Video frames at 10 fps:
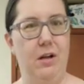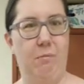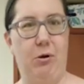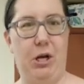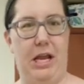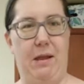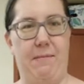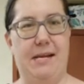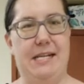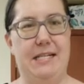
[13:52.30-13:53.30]
put
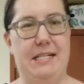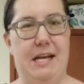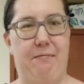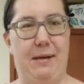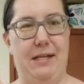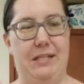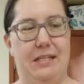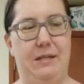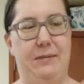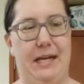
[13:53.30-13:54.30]
him in and stuff, because he
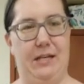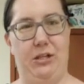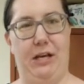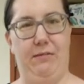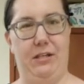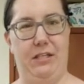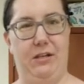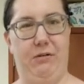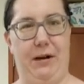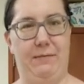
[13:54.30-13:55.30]
seems to actually have a
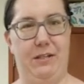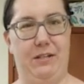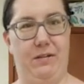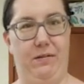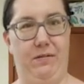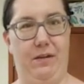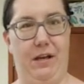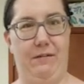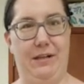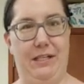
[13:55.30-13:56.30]
decent grasp
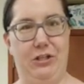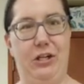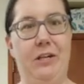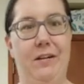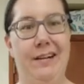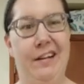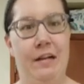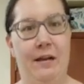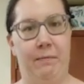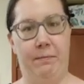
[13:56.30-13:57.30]
of addition,
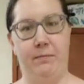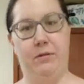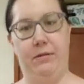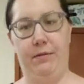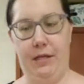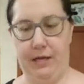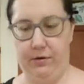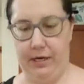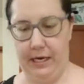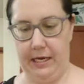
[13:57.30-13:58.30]
but most of the
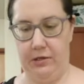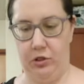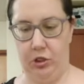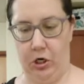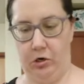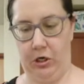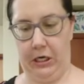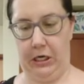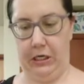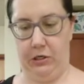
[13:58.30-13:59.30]
other kids start
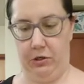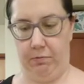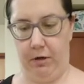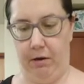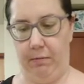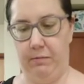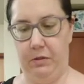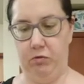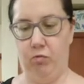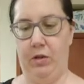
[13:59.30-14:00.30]
getting into
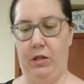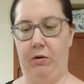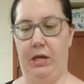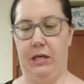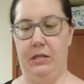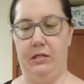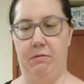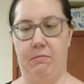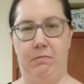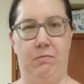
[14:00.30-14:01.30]
problems when they're getting
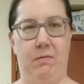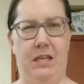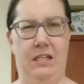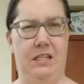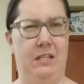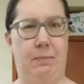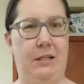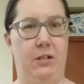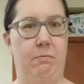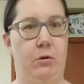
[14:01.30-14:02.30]
into
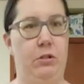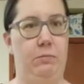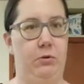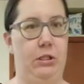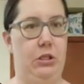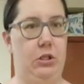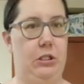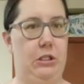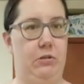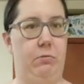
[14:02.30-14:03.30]
especially multiple
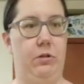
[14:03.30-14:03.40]
digits, is where